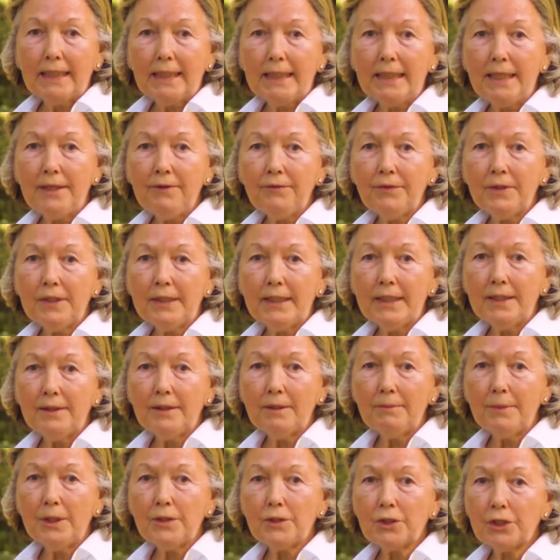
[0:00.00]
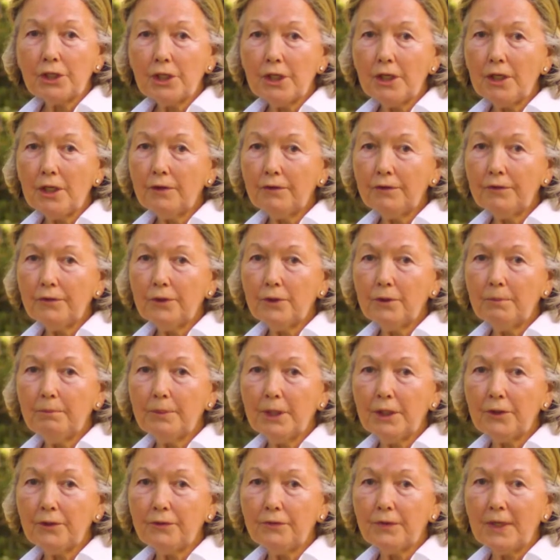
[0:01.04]
even in the most colorful
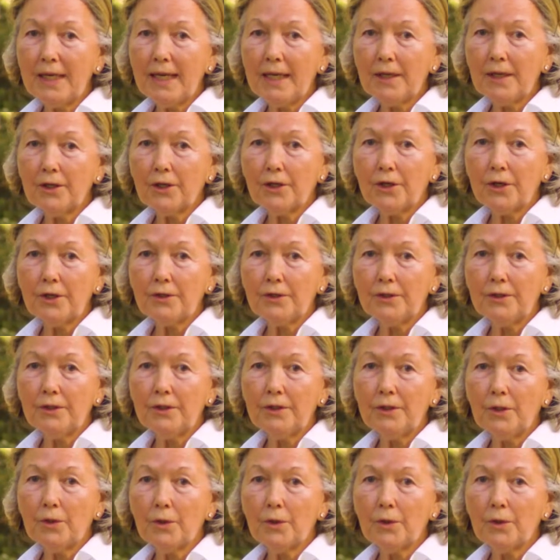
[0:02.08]
butterfly garden